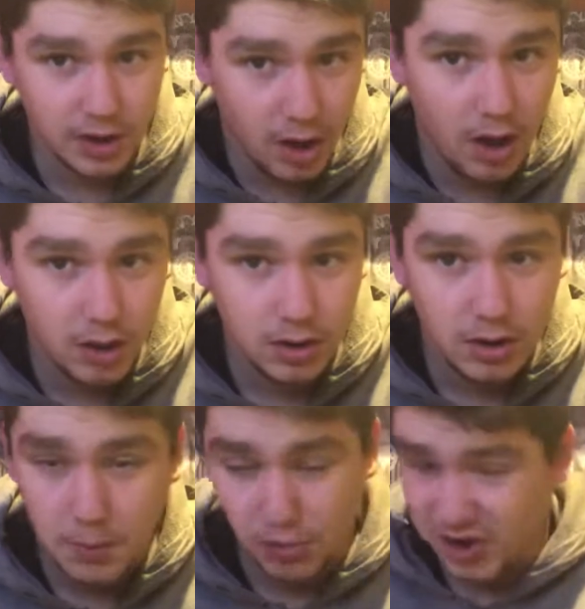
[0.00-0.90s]
are,
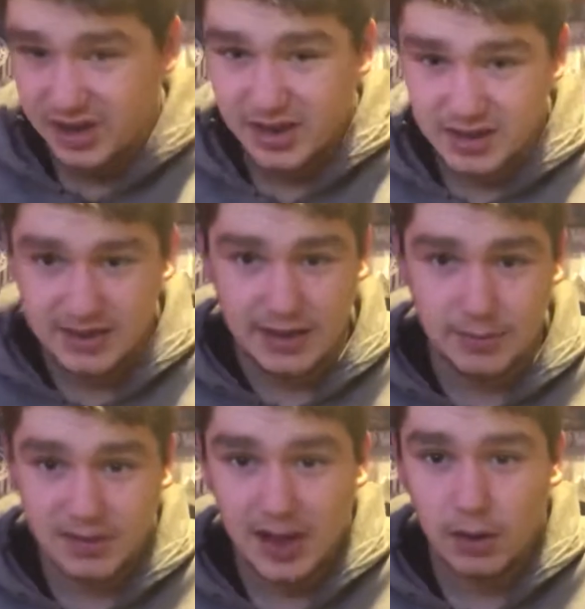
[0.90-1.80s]
breaking
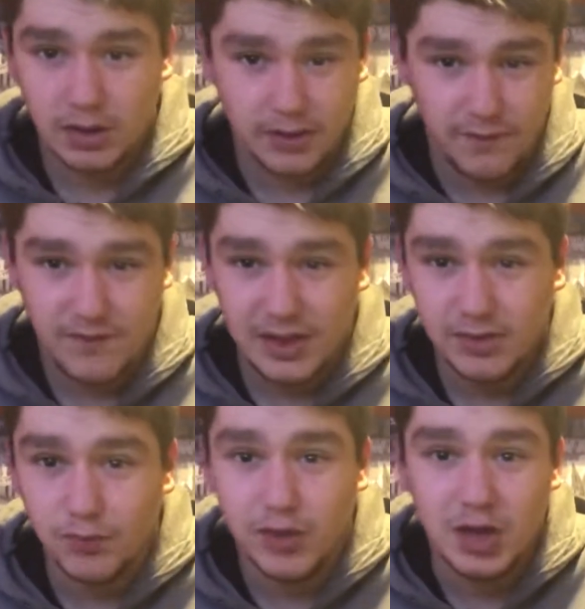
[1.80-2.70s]
teams down and
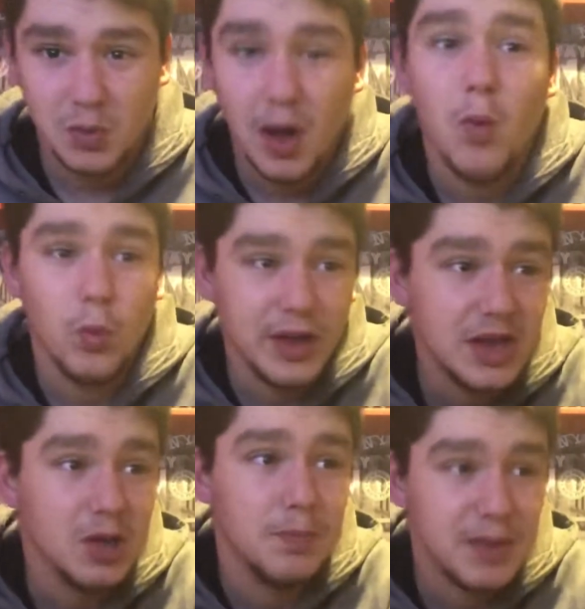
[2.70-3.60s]
defending really well, we
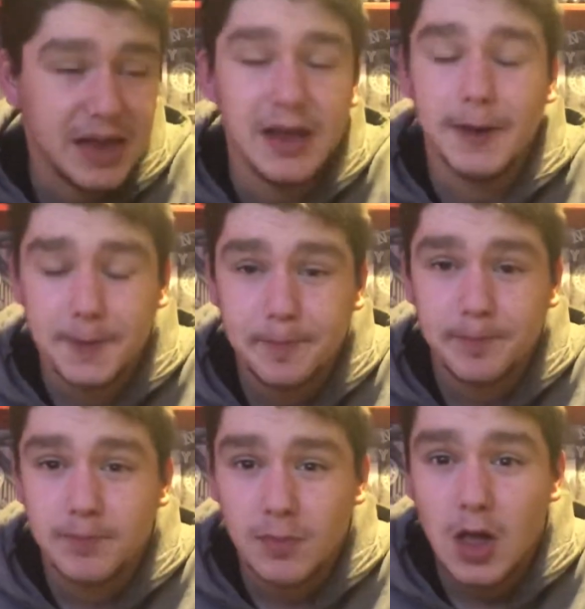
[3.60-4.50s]
could be
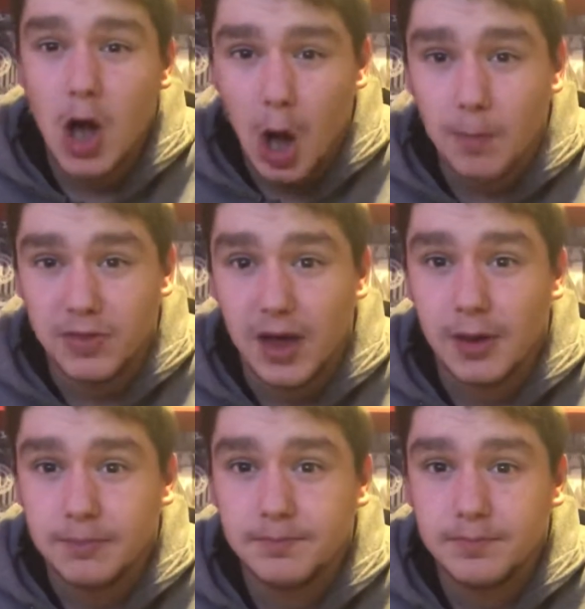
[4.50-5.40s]
up there.
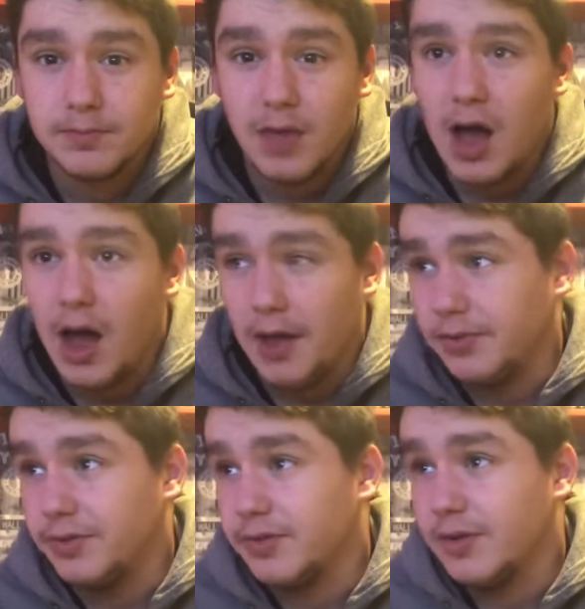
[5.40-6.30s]

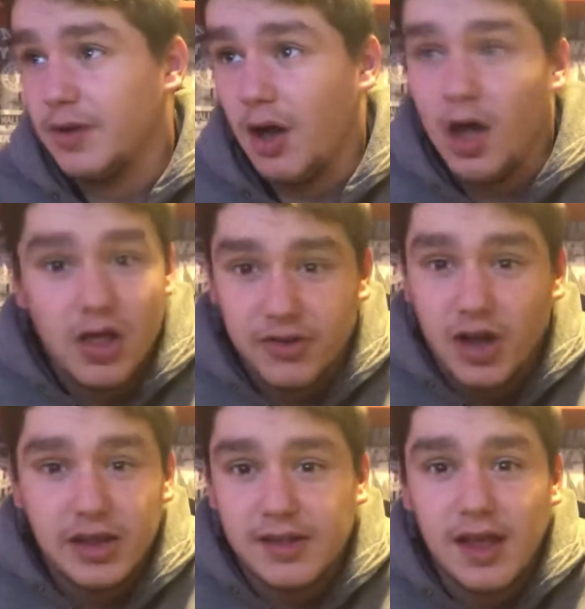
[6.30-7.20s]
And it's
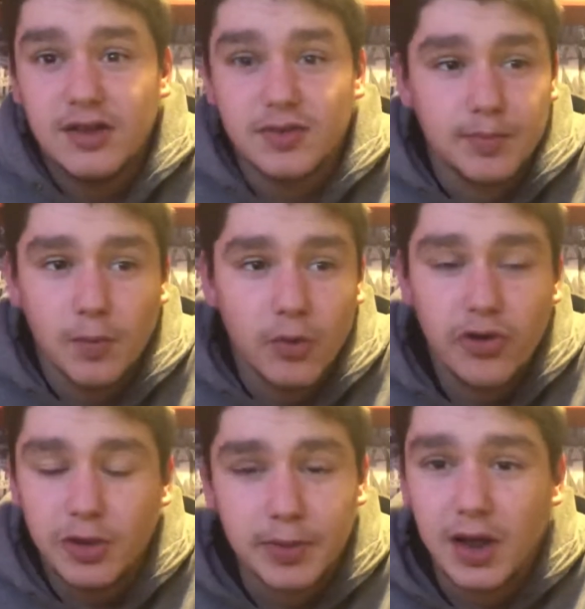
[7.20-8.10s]
early days, but we're
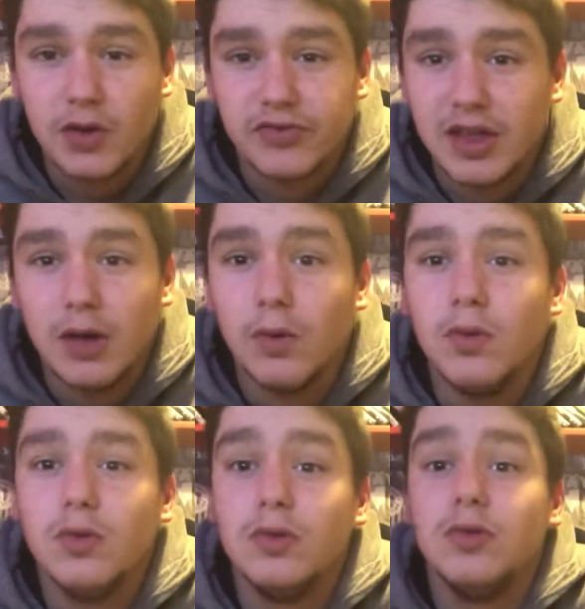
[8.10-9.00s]
in the playoffs now,
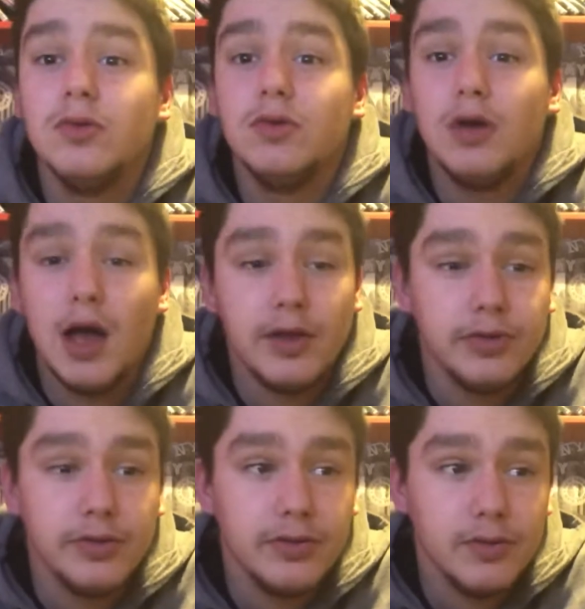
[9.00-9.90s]

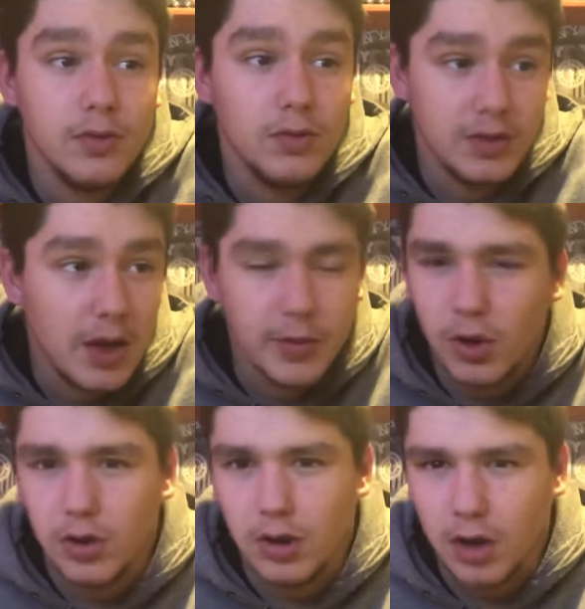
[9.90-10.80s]
and yeah, we've
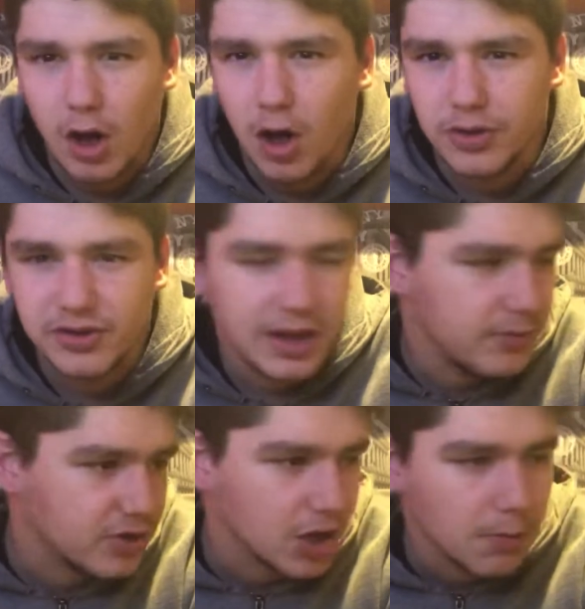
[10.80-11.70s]
got like harder teams
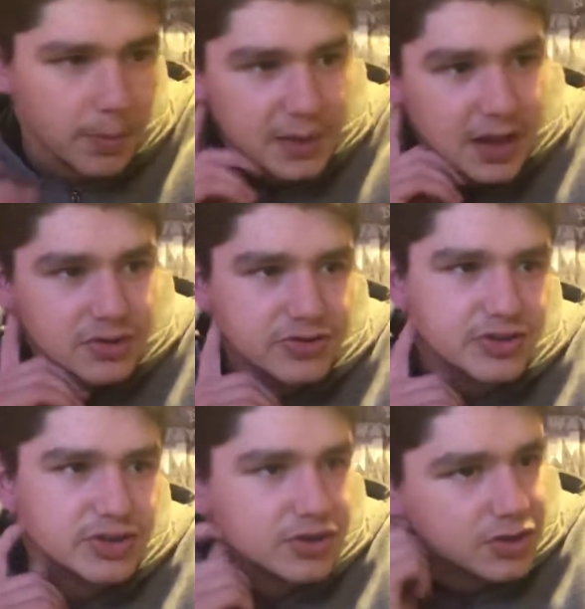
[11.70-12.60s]
to come up against.
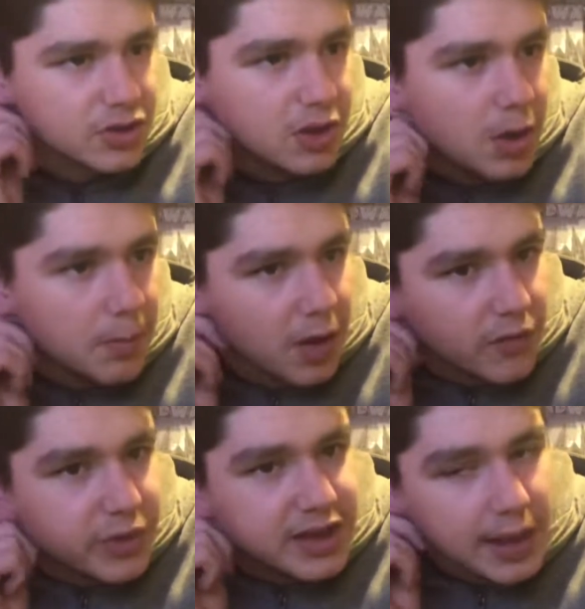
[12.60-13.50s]
But if
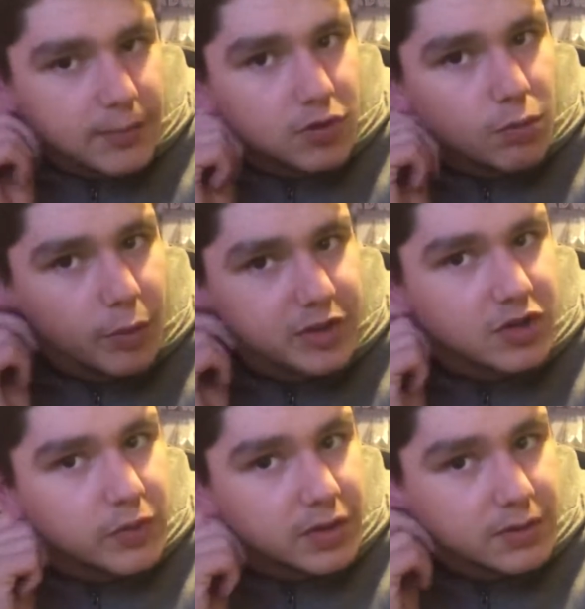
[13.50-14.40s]
we keep doing what we're
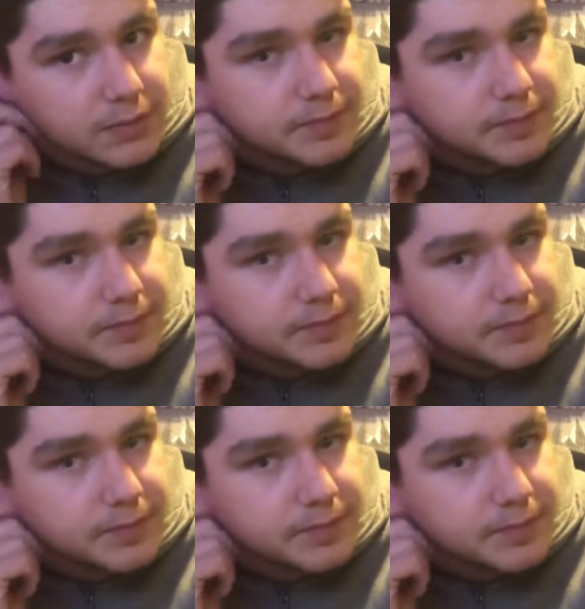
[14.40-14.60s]
doing